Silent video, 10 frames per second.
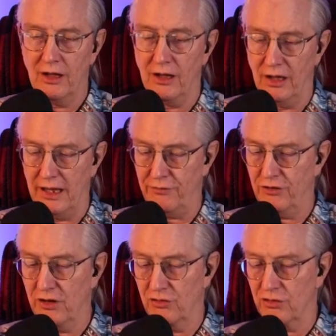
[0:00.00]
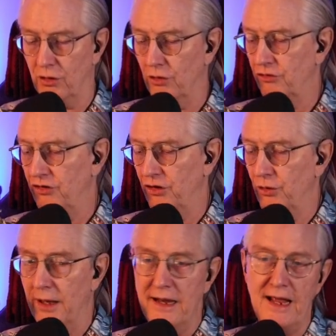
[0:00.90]
left control,
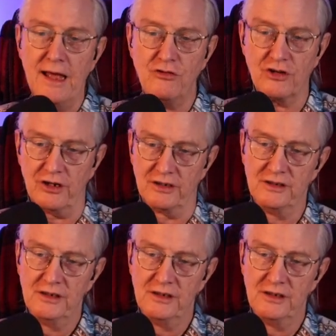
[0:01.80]
2, and enter.